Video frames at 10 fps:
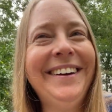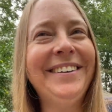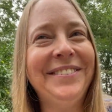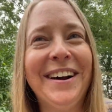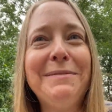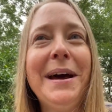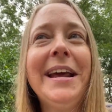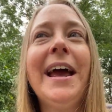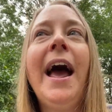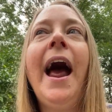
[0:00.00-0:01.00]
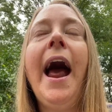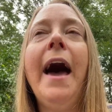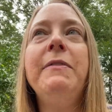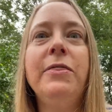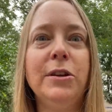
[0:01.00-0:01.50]
found a penny.
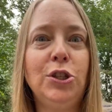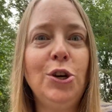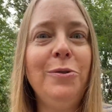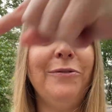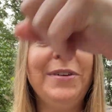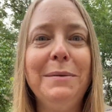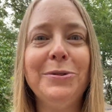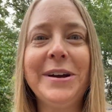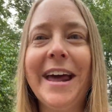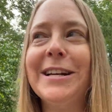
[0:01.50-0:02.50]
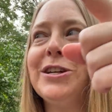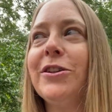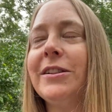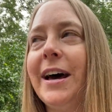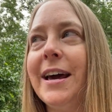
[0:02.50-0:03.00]
And then the two of them look at each
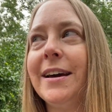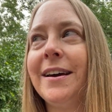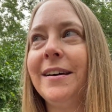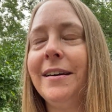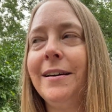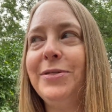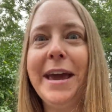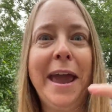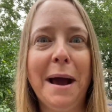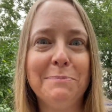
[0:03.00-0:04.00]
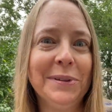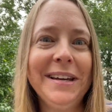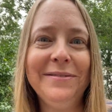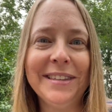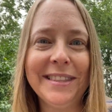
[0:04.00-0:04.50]
other like they can't
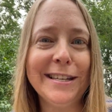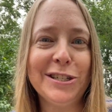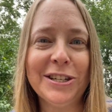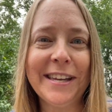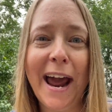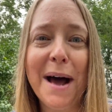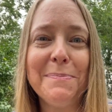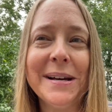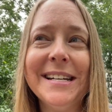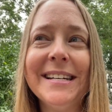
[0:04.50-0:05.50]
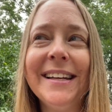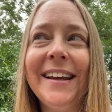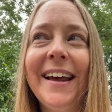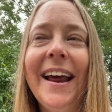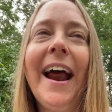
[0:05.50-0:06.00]
believe that this just happened.
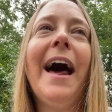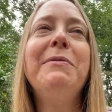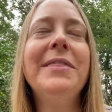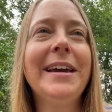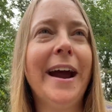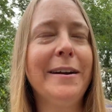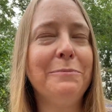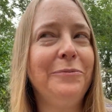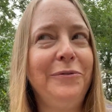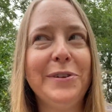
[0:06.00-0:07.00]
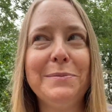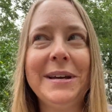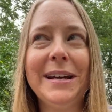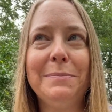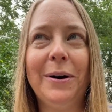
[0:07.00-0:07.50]
And then they kind of fill me
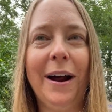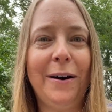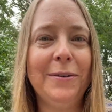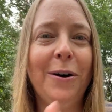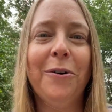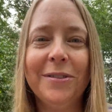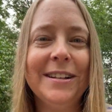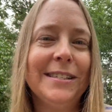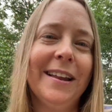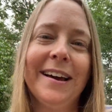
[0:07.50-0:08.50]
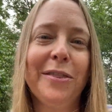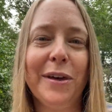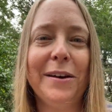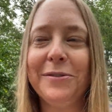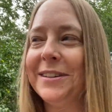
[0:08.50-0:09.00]
in about how, it's like a
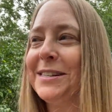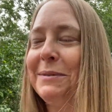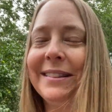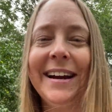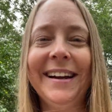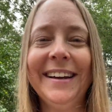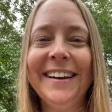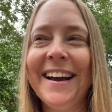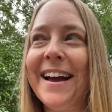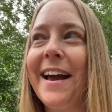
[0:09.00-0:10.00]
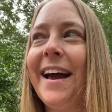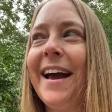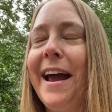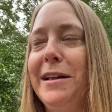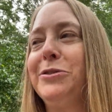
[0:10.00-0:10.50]
thing for this one lady.
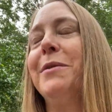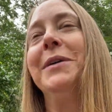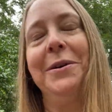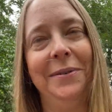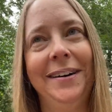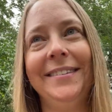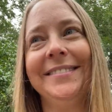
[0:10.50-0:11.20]
And so I'm like, well,